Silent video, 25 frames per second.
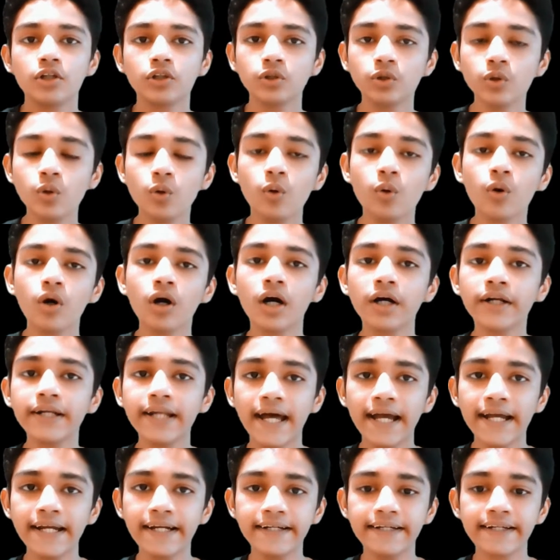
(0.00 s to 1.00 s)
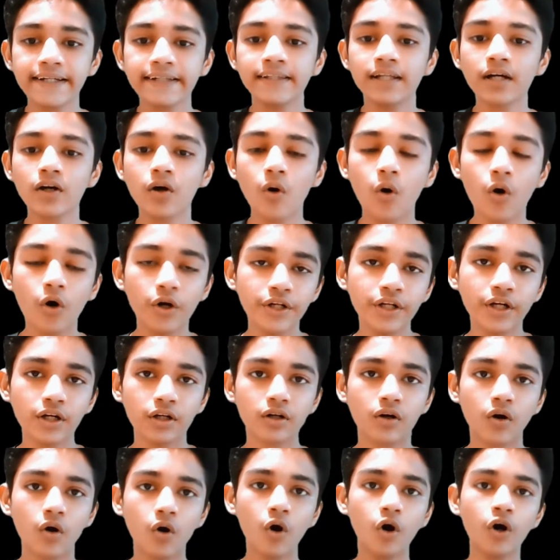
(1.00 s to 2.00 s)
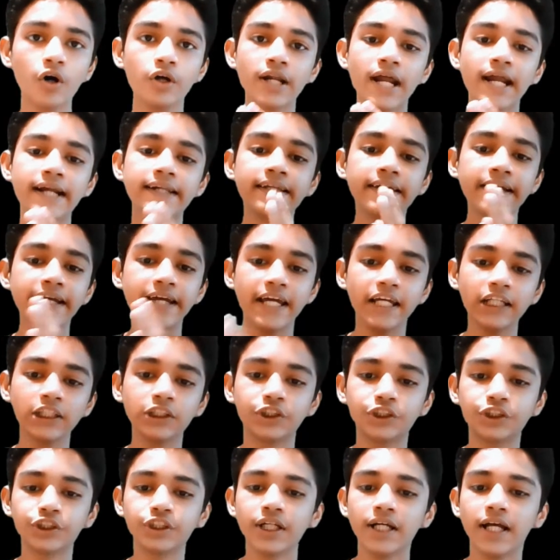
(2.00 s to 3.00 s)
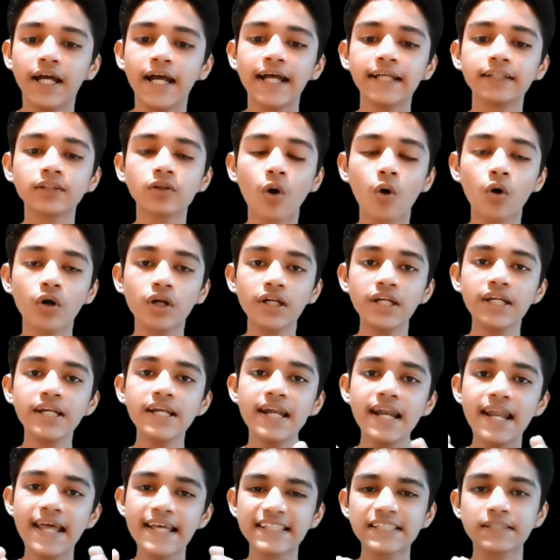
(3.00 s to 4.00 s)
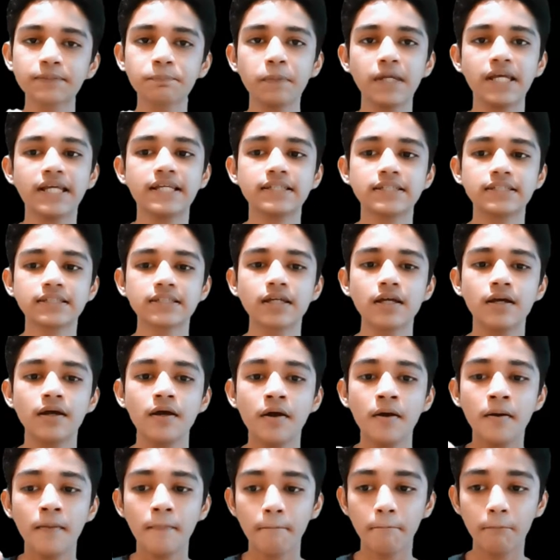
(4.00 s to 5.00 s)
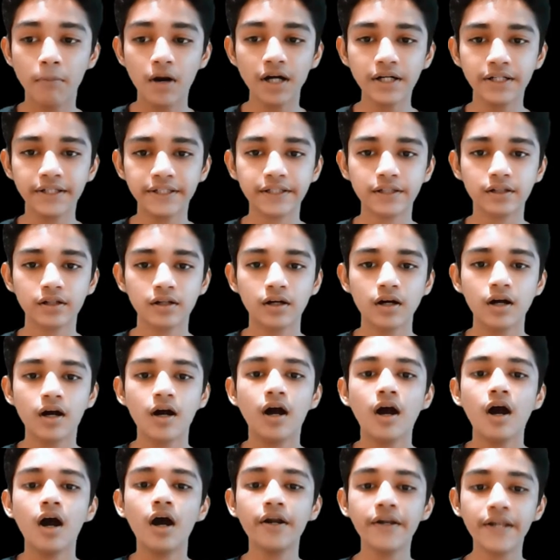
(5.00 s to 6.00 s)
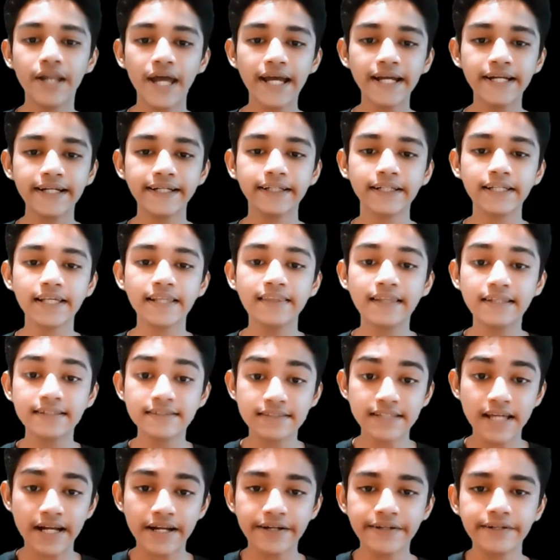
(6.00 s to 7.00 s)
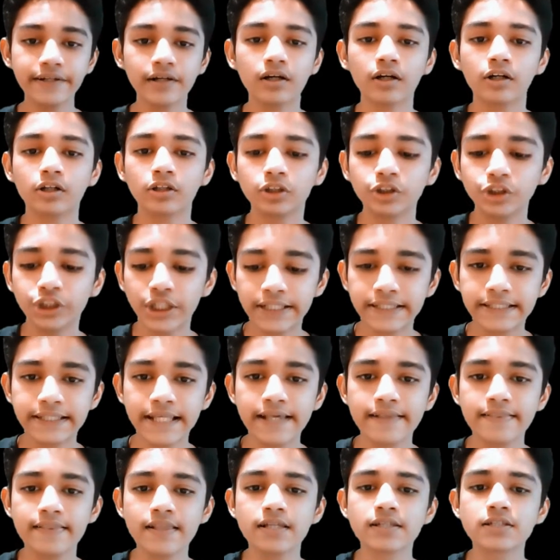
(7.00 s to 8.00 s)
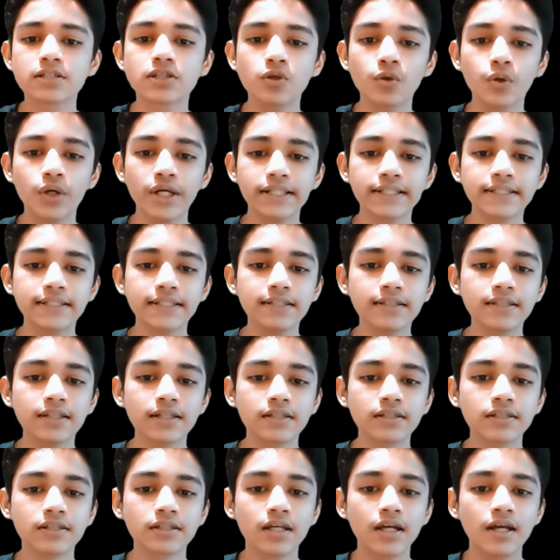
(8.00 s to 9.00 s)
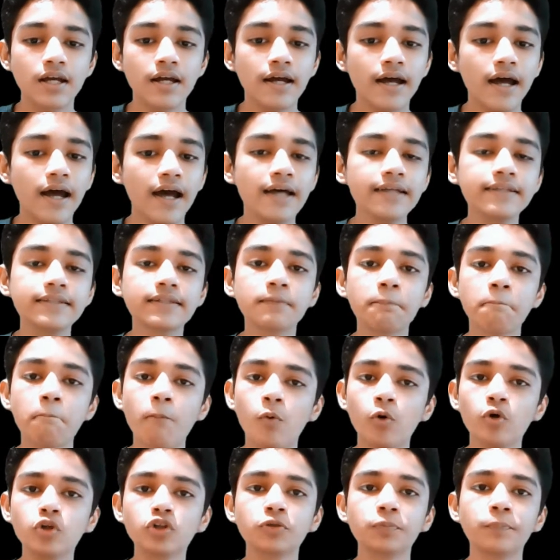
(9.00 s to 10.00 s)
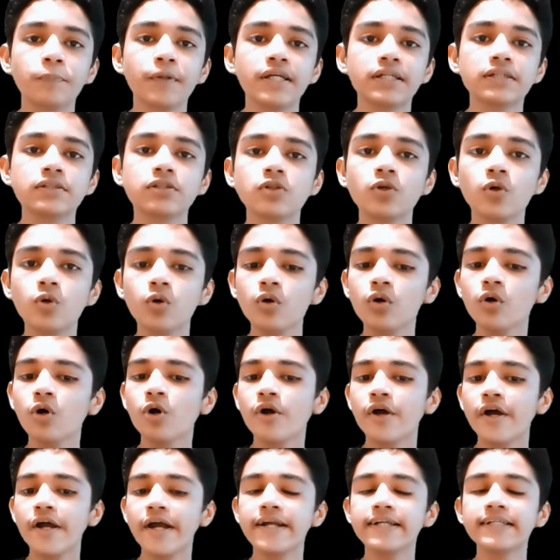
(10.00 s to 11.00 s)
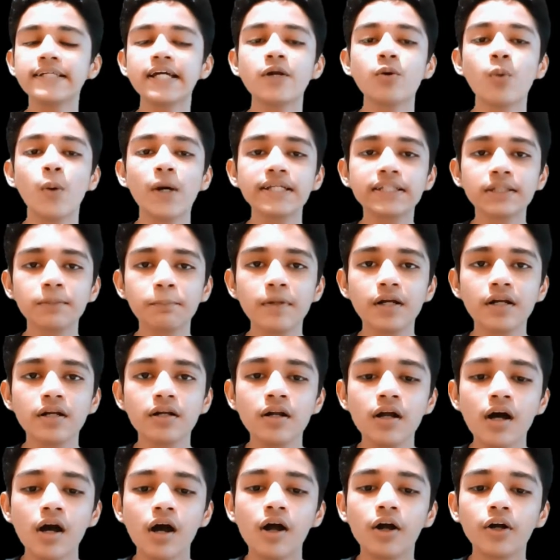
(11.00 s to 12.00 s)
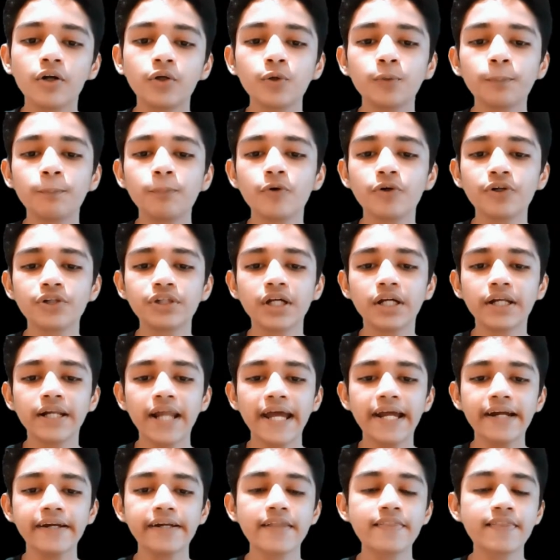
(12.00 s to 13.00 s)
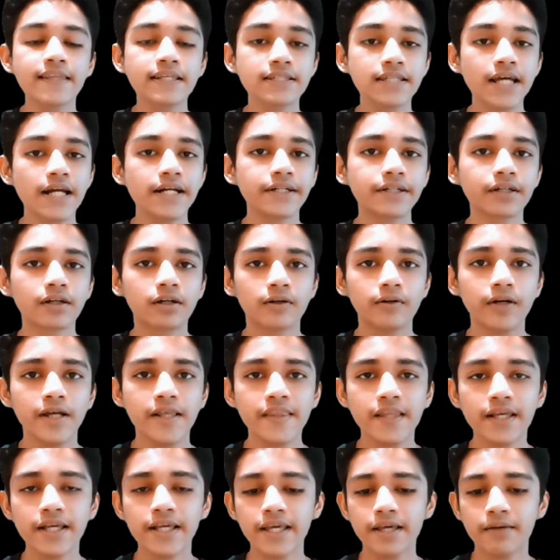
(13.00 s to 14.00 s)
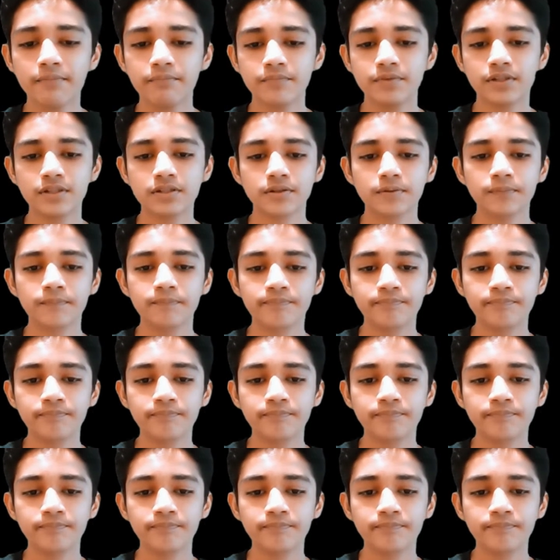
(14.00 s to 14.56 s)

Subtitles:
So a knight in the corner or at the edge has only less space. But a knight in the center, just like this, you can see this, has more space. So it is advisable to put the knight in the center in the games.